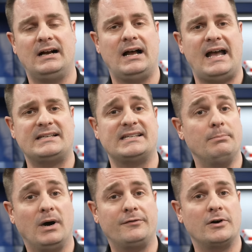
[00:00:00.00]
as a
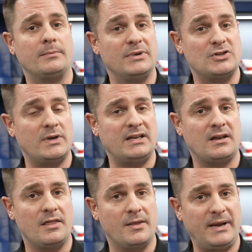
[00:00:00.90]
buffer
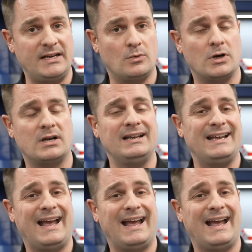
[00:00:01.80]
between the paintwork